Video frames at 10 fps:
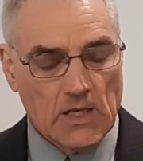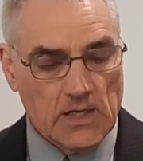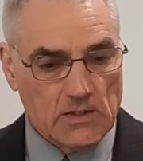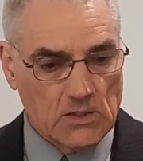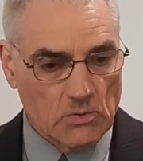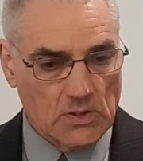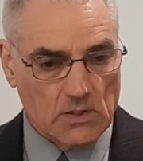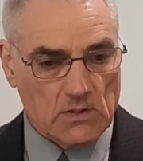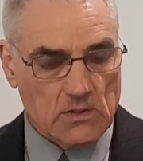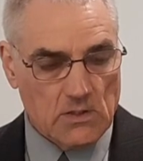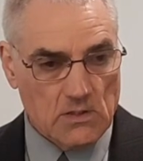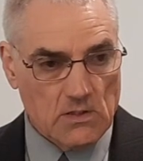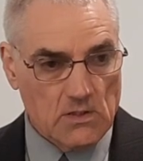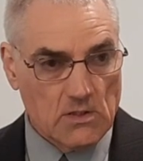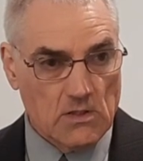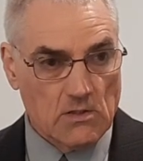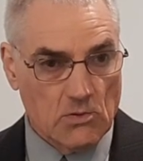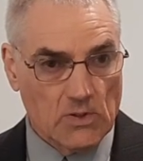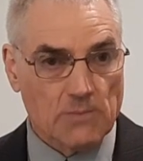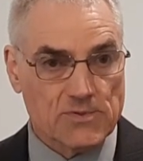and you will,
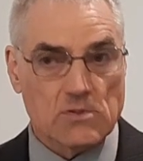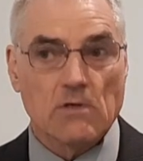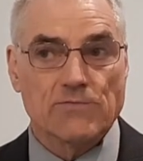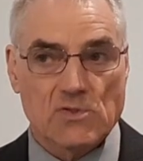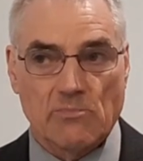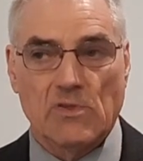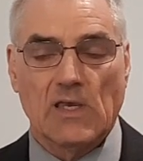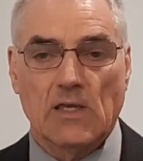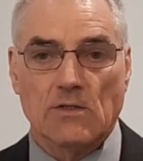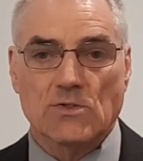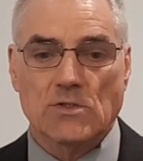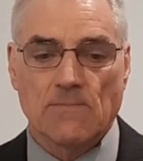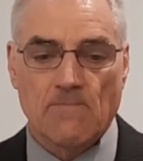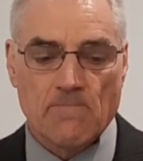you will observe some things.